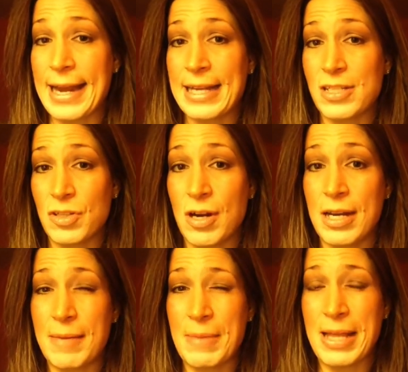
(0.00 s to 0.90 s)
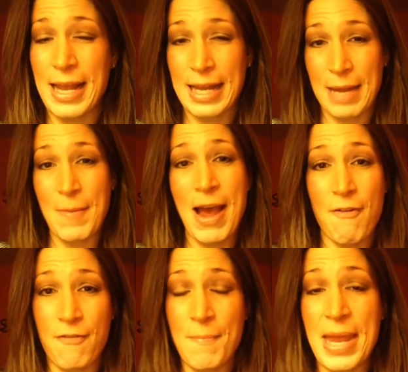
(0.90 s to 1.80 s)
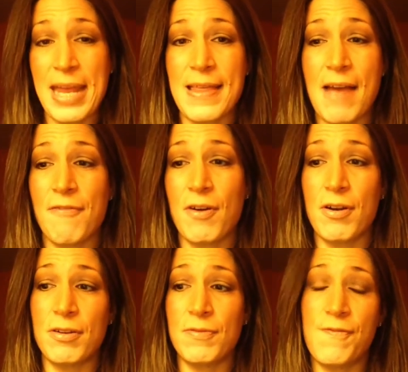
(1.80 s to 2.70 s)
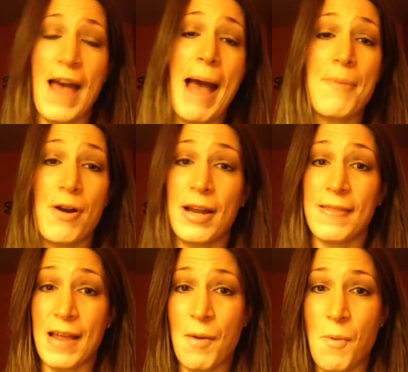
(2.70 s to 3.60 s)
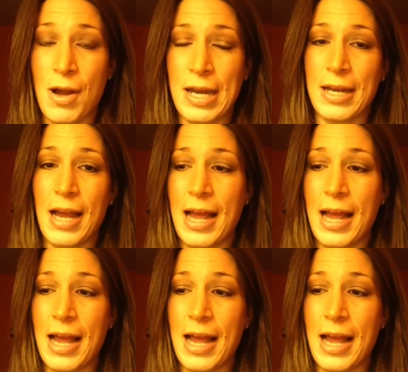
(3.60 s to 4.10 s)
and it came out for me that for fat burning that I wanted,